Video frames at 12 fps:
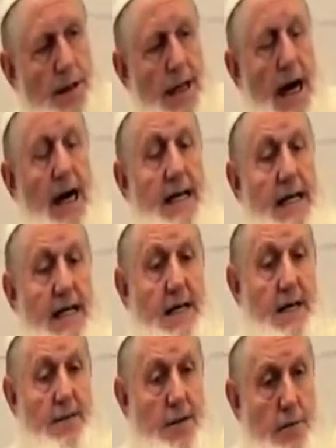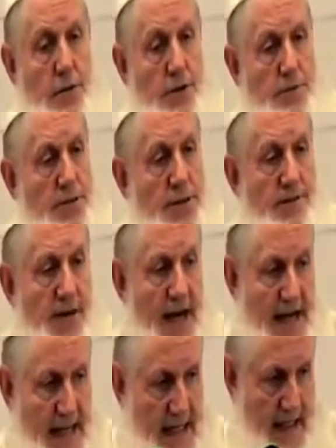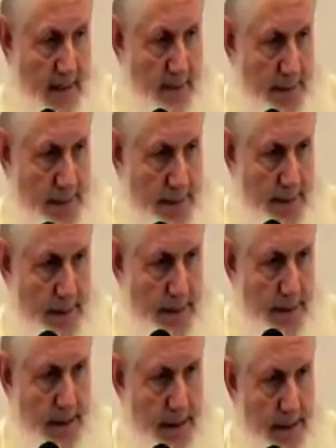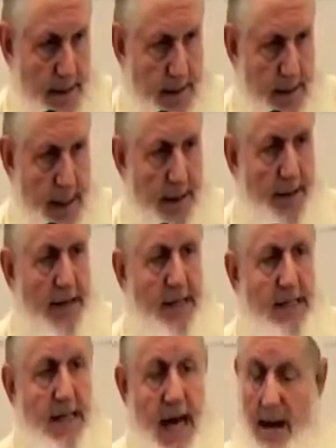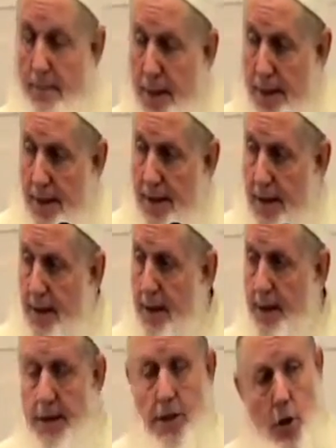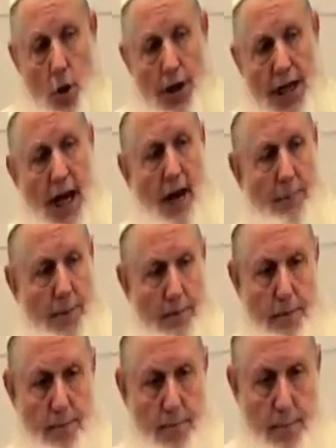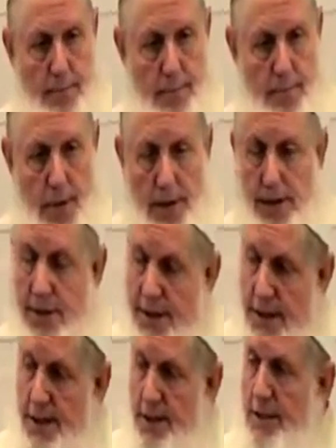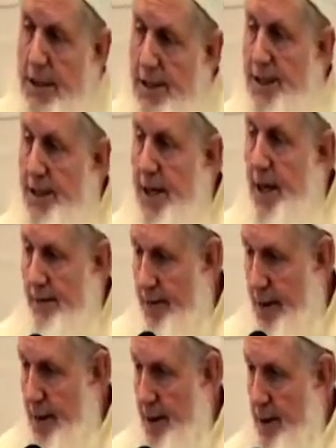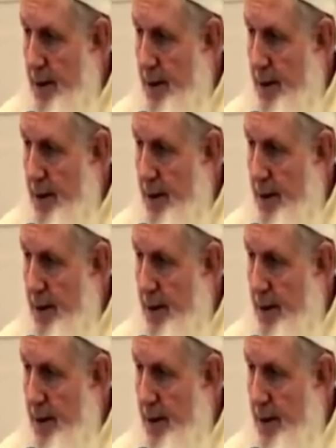The idea of the Muslims dividing up, and this has happened, this has already happened. Brothers and sisters, listen carefully.